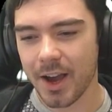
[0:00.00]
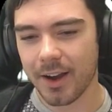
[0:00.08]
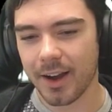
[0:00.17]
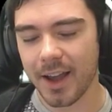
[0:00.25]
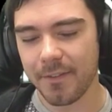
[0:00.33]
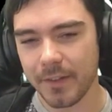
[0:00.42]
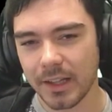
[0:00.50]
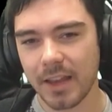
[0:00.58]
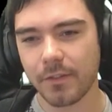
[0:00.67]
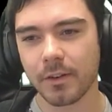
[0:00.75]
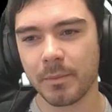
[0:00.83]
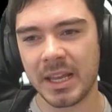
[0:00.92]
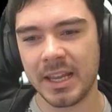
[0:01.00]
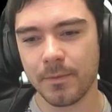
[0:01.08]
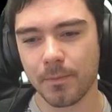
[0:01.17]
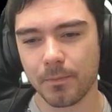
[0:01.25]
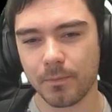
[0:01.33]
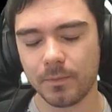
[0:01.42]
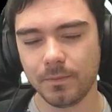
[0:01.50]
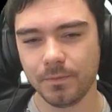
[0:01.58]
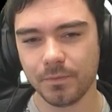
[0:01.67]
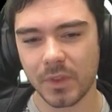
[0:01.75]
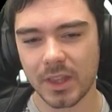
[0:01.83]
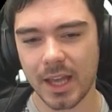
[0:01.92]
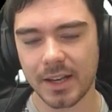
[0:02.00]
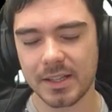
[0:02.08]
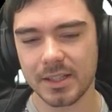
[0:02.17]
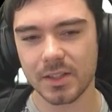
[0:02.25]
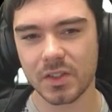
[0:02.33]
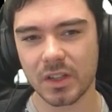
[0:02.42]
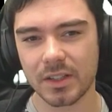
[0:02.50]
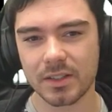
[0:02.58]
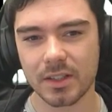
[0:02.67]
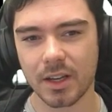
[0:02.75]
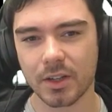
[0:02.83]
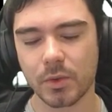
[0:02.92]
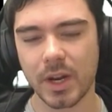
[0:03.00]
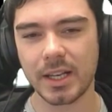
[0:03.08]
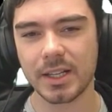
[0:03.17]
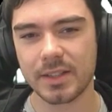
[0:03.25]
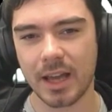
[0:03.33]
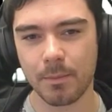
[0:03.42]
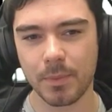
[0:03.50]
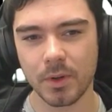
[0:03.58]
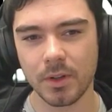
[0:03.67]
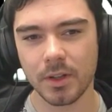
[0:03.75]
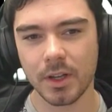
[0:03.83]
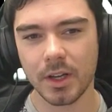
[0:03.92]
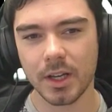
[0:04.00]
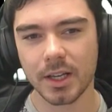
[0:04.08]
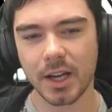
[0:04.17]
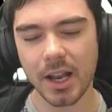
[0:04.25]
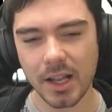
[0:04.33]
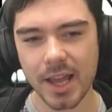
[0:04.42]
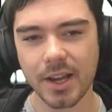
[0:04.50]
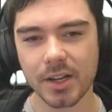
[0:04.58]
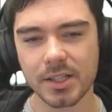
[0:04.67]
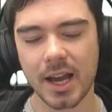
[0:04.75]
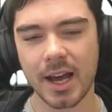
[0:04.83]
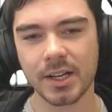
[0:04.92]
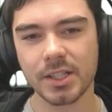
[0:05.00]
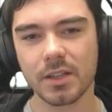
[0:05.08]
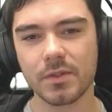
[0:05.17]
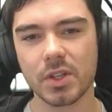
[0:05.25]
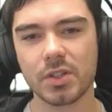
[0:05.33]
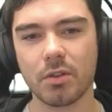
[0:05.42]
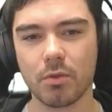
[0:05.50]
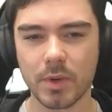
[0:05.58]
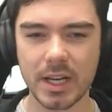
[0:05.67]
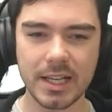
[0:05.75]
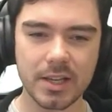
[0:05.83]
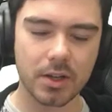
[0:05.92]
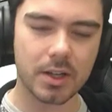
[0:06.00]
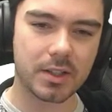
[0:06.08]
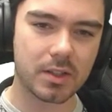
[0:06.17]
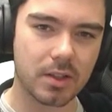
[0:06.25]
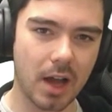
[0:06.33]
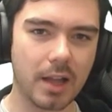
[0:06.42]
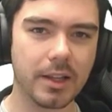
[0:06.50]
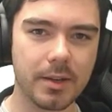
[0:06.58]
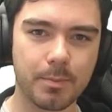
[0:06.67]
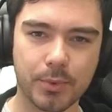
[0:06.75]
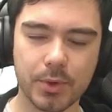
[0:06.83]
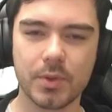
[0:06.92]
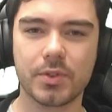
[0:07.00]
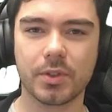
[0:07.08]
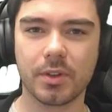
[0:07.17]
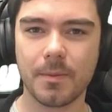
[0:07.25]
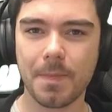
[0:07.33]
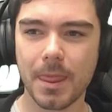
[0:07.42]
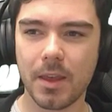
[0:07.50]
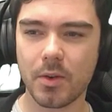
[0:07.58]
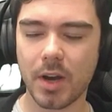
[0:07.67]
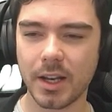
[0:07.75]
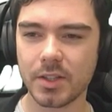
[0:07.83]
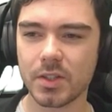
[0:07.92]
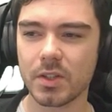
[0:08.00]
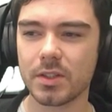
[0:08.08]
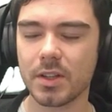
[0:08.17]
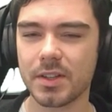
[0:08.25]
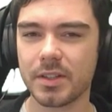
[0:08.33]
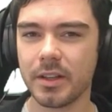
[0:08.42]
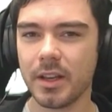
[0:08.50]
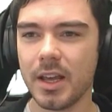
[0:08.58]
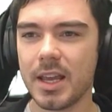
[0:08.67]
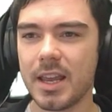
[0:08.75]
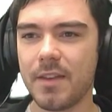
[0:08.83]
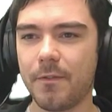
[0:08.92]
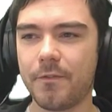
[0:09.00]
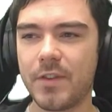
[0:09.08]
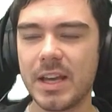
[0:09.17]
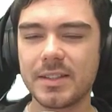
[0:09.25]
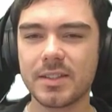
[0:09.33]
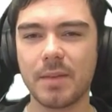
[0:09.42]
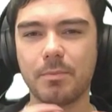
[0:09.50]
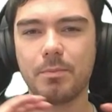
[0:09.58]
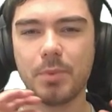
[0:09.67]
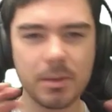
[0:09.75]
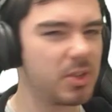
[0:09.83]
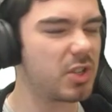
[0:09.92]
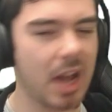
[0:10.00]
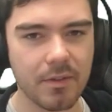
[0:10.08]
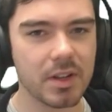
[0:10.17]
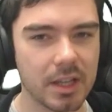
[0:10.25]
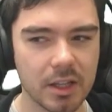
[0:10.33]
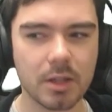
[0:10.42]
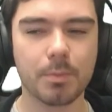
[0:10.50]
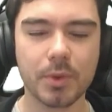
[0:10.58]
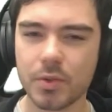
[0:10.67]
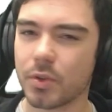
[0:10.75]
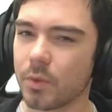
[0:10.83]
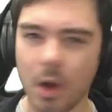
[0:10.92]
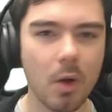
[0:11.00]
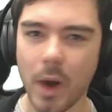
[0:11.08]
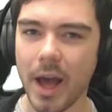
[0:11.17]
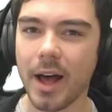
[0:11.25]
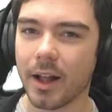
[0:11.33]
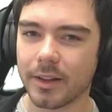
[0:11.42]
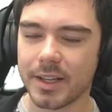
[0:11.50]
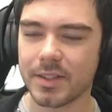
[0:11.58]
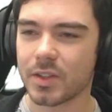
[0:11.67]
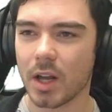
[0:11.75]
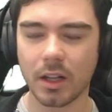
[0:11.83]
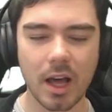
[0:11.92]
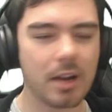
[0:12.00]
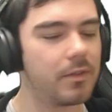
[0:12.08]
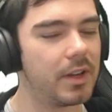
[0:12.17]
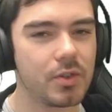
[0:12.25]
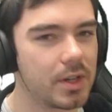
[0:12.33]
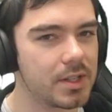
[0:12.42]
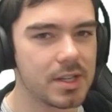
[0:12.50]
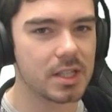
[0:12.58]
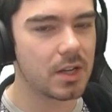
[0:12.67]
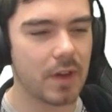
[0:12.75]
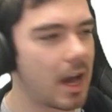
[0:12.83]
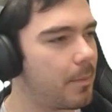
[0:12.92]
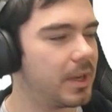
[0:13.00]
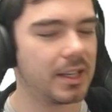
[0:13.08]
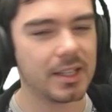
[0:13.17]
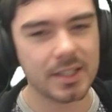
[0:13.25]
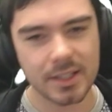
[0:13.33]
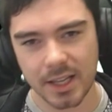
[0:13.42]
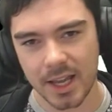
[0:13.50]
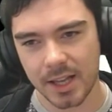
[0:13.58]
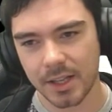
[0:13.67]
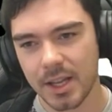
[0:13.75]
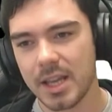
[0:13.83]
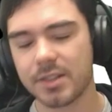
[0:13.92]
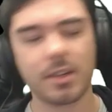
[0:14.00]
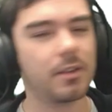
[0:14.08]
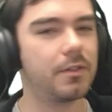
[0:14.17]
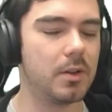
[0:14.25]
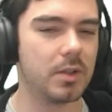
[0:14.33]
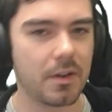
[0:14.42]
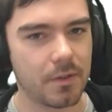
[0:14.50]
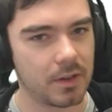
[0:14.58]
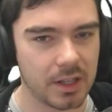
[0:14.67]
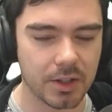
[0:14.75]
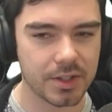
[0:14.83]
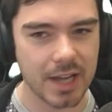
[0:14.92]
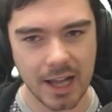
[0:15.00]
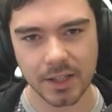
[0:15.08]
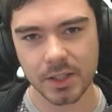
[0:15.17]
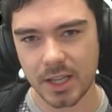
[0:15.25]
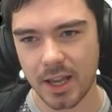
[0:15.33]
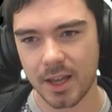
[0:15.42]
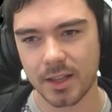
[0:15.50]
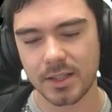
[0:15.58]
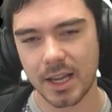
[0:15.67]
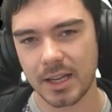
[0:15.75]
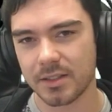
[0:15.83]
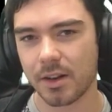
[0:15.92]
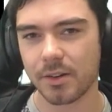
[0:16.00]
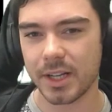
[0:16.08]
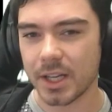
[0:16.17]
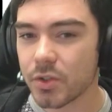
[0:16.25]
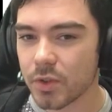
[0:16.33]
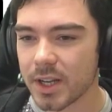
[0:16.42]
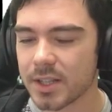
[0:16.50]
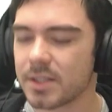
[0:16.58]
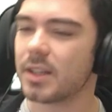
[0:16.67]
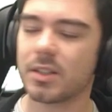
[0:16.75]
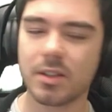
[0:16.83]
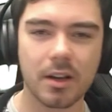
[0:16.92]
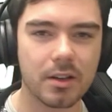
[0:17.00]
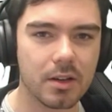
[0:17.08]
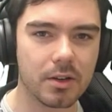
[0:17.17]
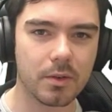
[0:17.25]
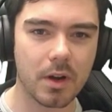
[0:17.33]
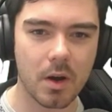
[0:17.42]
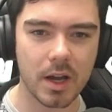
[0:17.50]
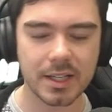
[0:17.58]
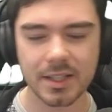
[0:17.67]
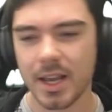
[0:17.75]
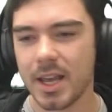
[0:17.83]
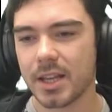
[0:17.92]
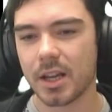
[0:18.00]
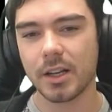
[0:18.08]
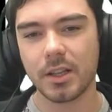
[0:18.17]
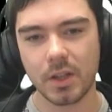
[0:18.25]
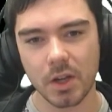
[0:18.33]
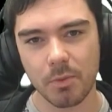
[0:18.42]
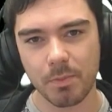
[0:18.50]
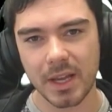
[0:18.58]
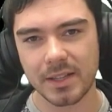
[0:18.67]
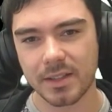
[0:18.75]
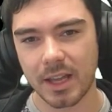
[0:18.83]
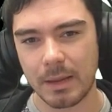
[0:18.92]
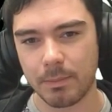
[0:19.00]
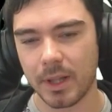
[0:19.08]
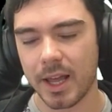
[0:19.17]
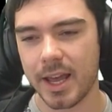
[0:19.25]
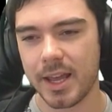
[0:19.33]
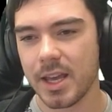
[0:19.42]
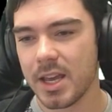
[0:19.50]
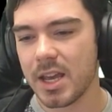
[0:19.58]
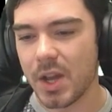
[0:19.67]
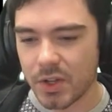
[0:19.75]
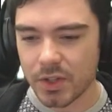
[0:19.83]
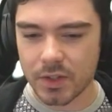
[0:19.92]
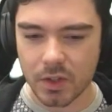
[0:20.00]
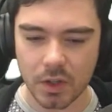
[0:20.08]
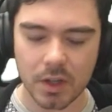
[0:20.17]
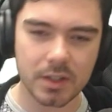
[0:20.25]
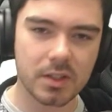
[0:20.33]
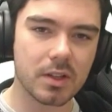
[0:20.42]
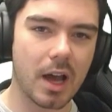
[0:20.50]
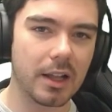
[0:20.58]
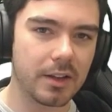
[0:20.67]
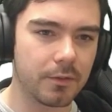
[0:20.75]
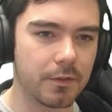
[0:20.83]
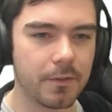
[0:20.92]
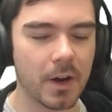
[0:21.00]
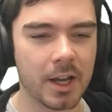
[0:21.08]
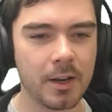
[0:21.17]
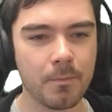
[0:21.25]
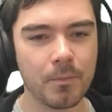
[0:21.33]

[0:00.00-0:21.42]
I feel like for me that he is just a great example, kind of like Artanis, of just a really good solid bruiser who kind of just does, he fits pretty much everything in the bruiser role well. He's got a lot of interesting stuff happening in his kit. He's got a few different little talent takes that are interesting. He's got good heroics, got a good base gameplay. It's just good, solid, and fun.